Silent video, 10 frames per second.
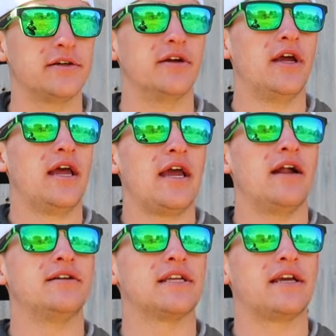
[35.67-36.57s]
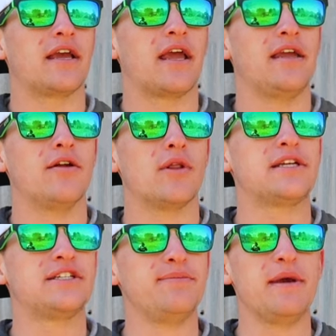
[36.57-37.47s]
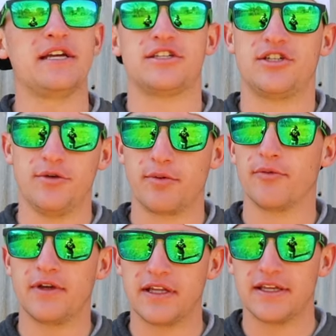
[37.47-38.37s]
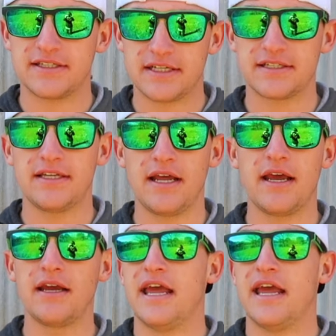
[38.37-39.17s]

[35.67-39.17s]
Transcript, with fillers: And I was like, you know what, let's just make it super realistic today.